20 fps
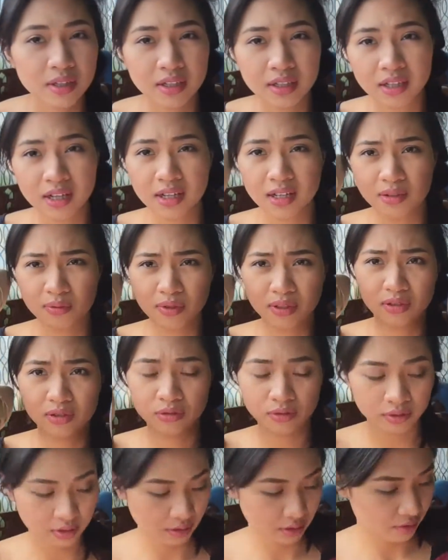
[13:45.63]
what
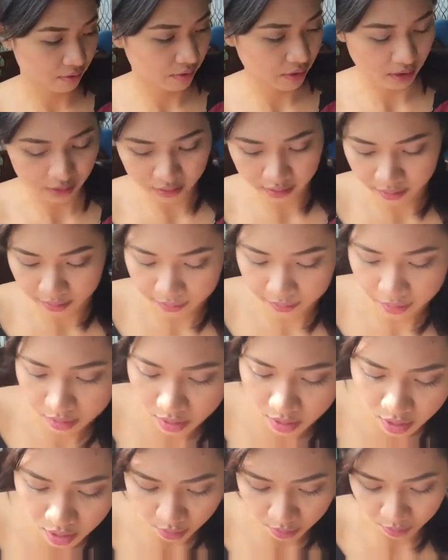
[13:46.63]
shoes you got. So!